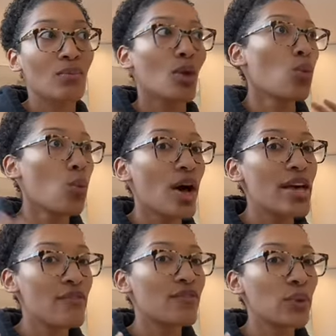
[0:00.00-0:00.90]
what
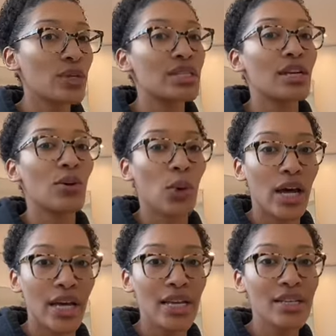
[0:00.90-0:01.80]
influencing
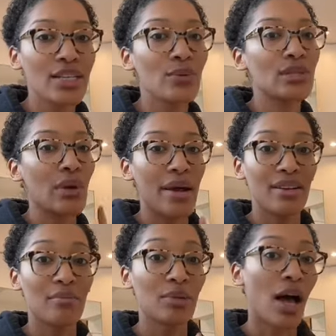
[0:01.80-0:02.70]
was, it was
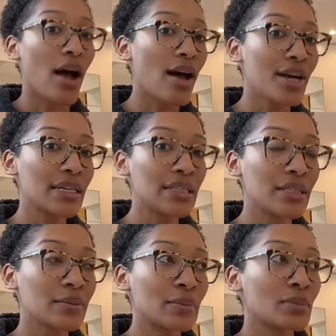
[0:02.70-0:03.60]
writing blogs,